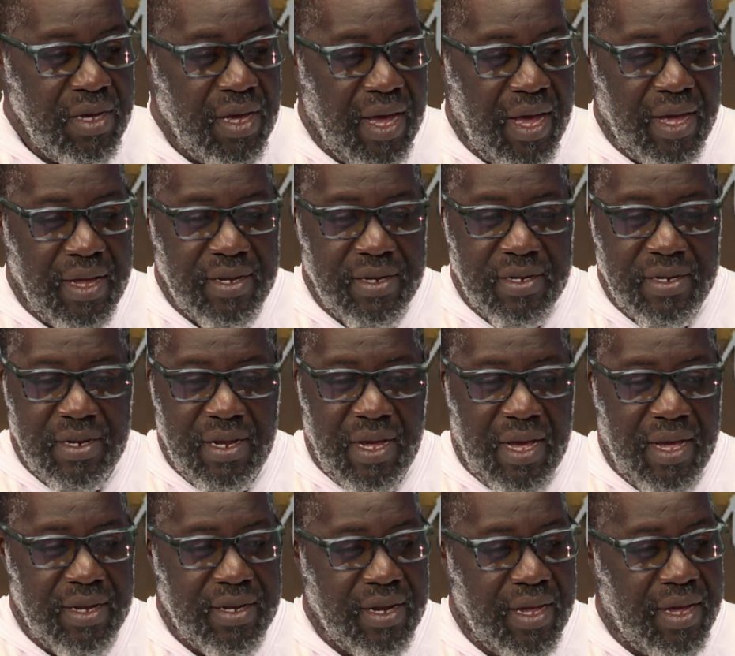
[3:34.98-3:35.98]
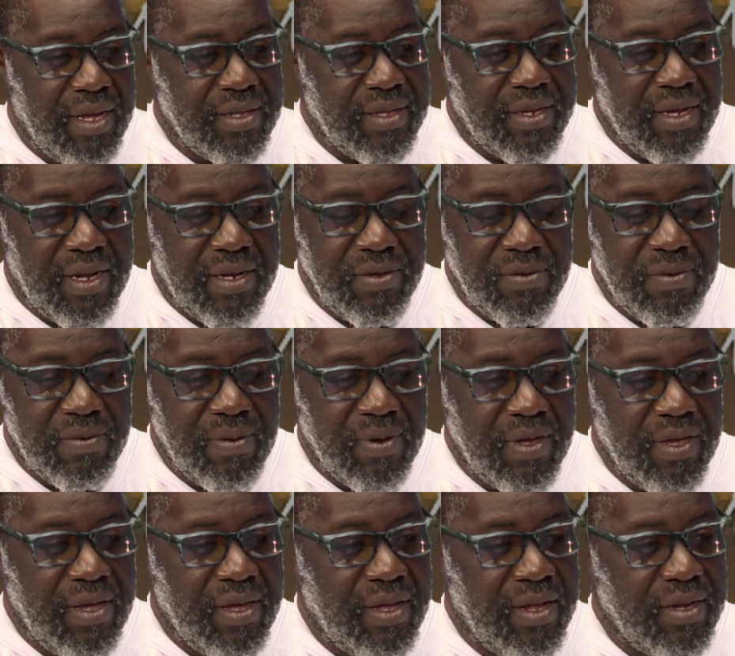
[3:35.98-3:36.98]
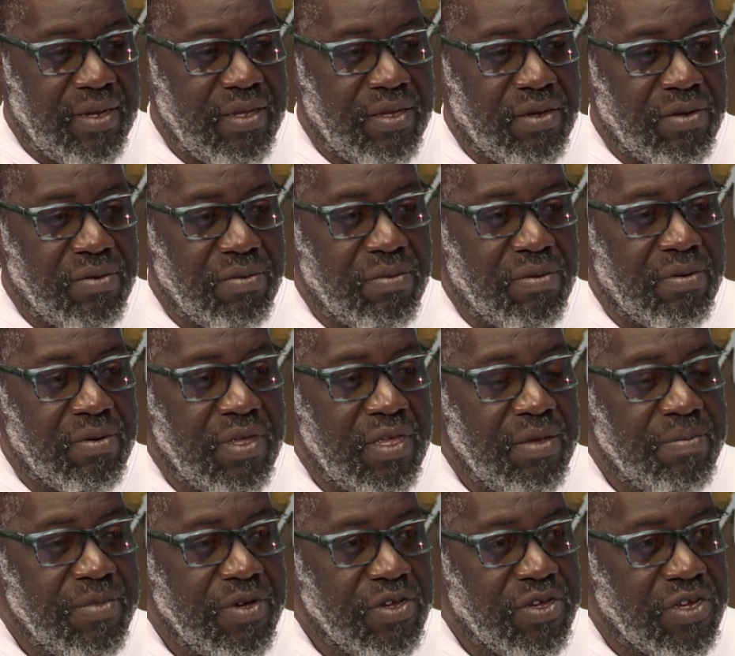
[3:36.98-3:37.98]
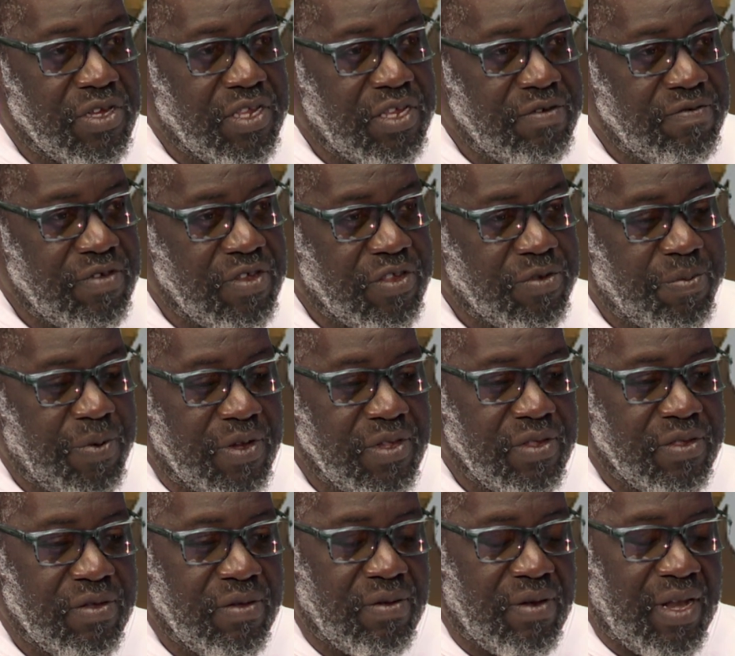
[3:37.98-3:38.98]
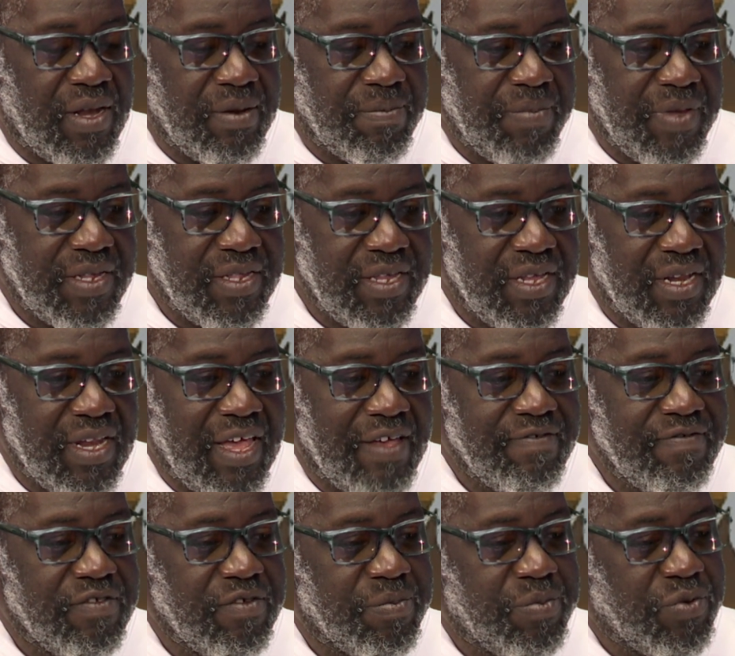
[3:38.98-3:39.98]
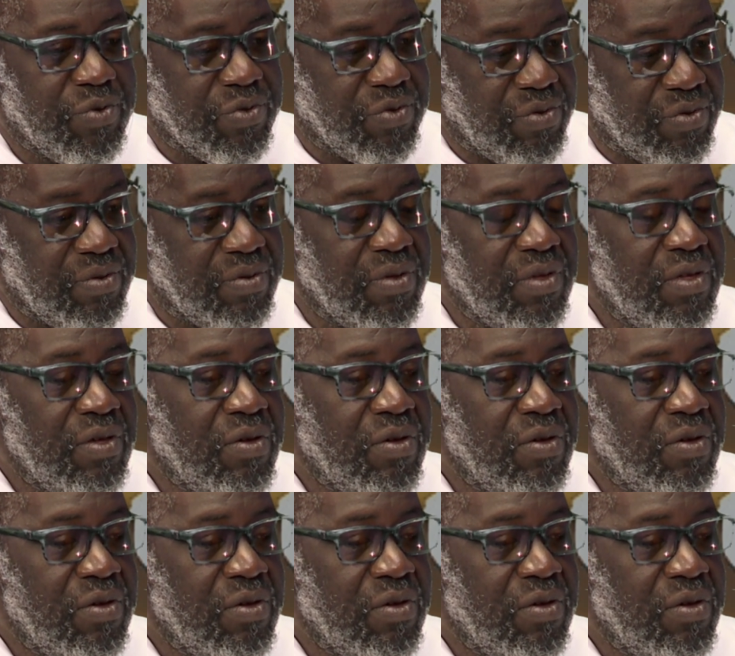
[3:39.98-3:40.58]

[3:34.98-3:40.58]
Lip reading: And I tell you, emergency response or basic life support or